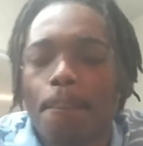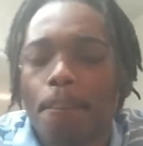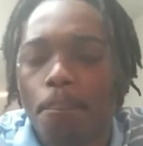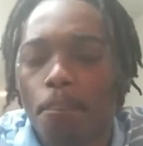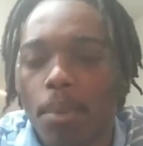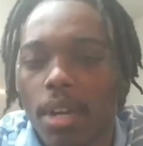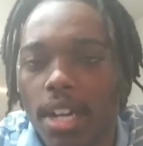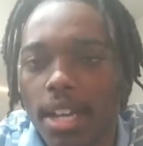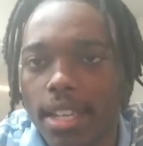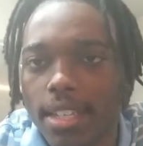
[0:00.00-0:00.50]

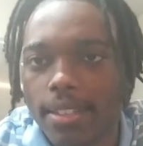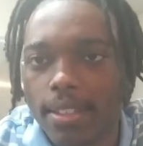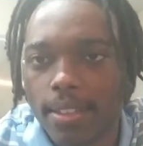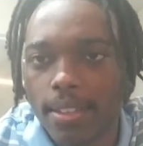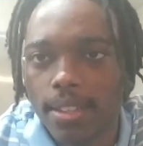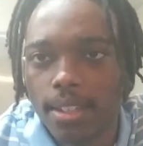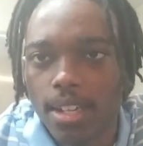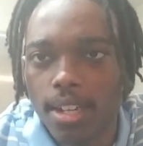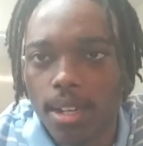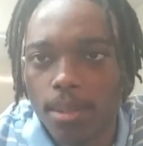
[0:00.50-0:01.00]
But
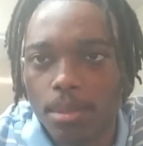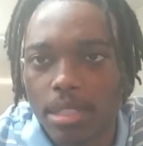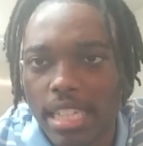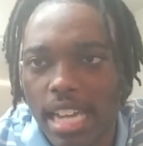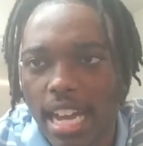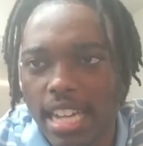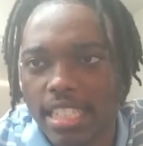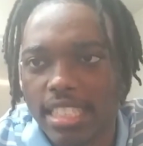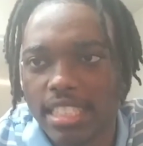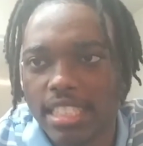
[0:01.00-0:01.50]
the
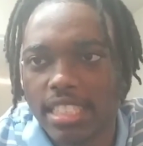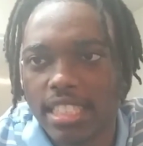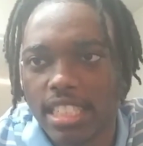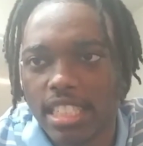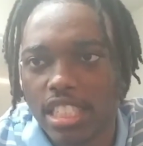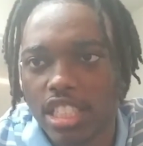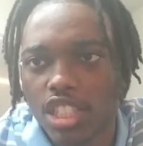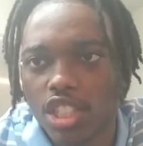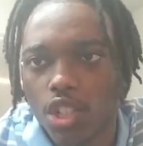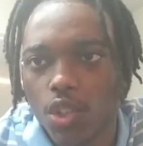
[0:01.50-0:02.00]
upside is
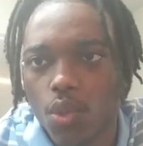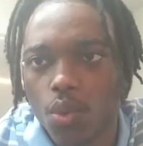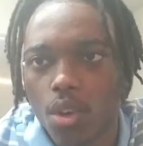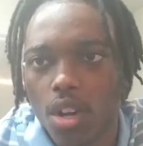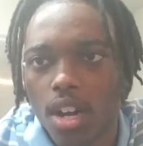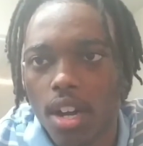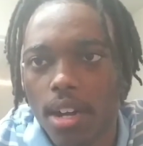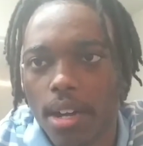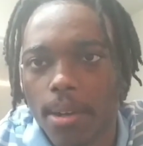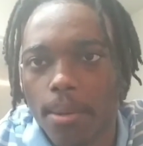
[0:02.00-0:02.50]
just so
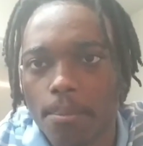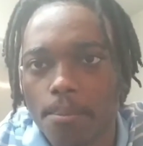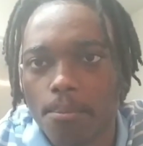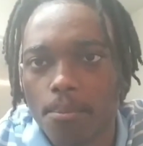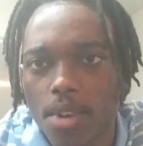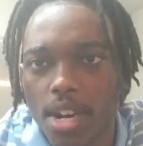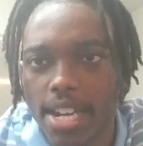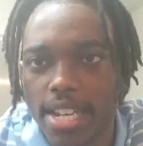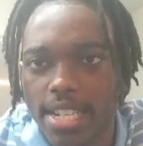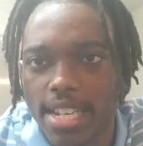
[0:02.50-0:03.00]
up
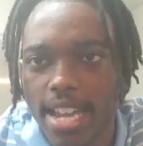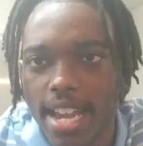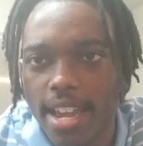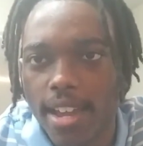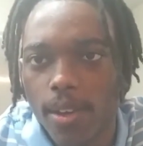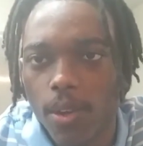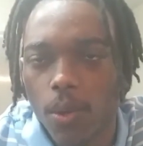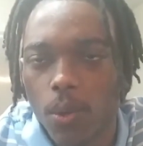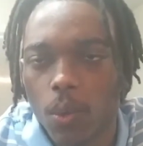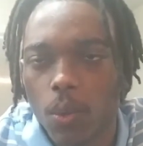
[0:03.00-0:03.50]
right
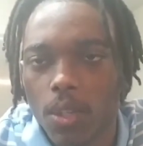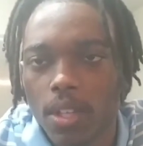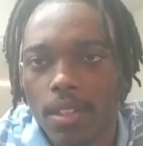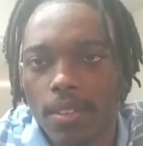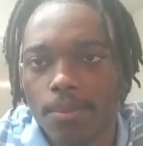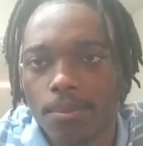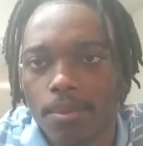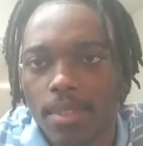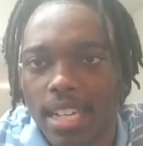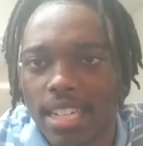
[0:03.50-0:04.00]
now.
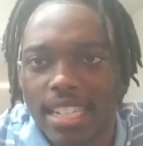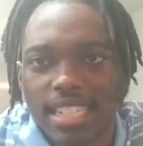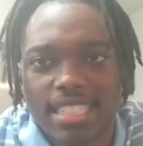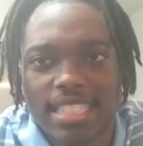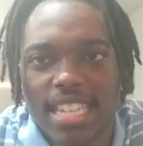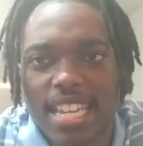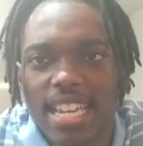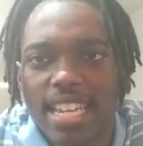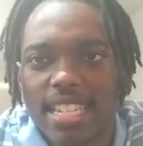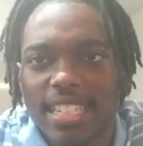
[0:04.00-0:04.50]
Like I
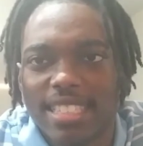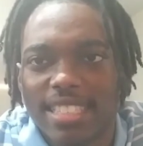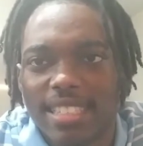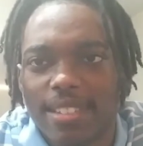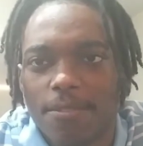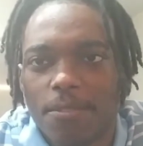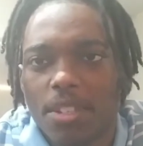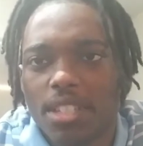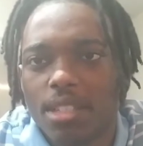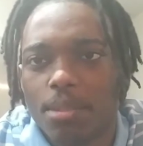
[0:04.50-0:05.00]
said, it's a
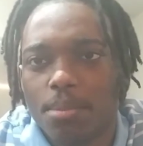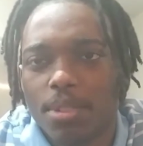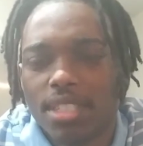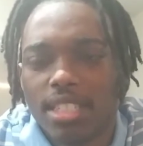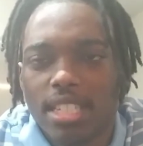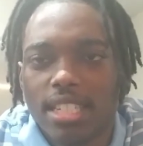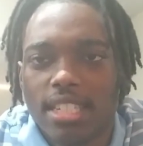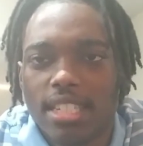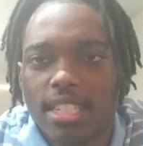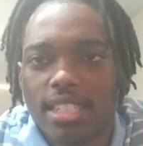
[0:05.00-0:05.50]

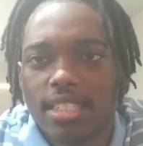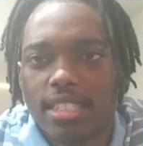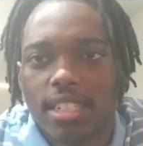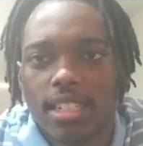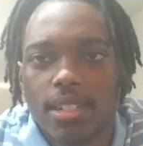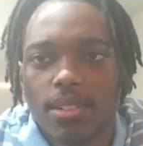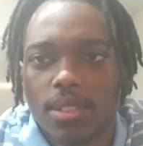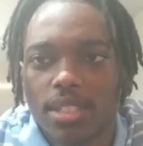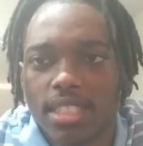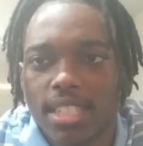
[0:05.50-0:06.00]
50%
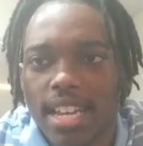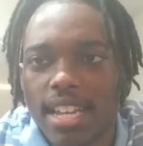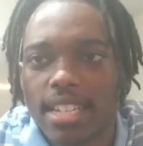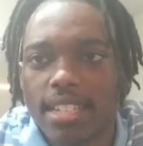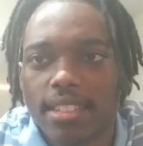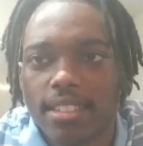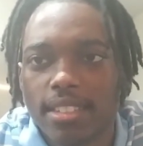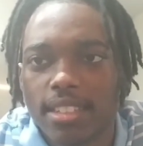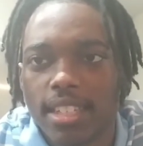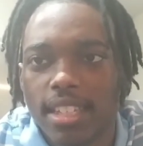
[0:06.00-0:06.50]
discount. It's
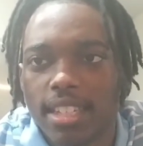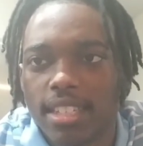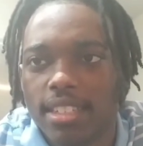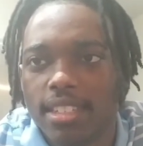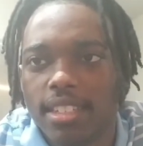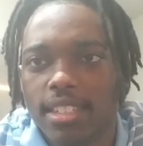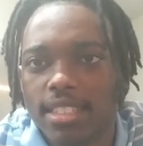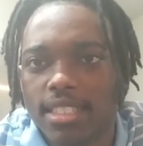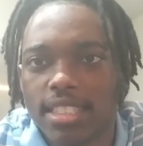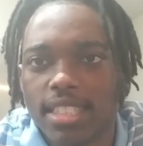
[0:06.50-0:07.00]
like
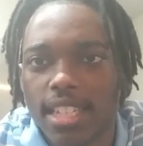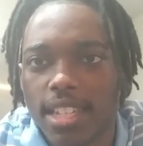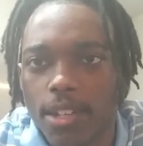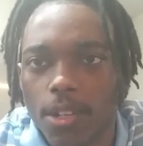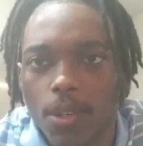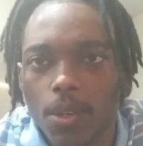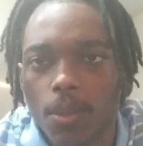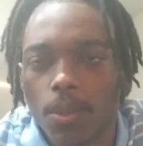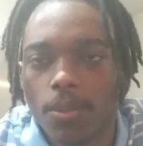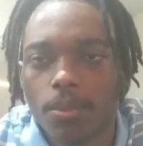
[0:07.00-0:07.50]
getting a
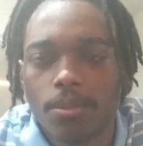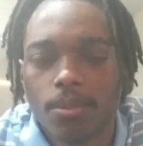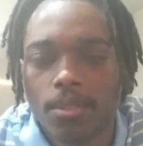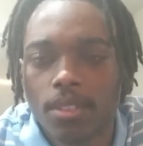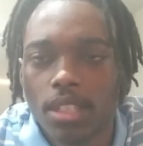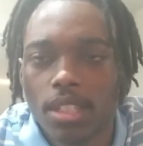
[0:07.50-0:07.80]
sale.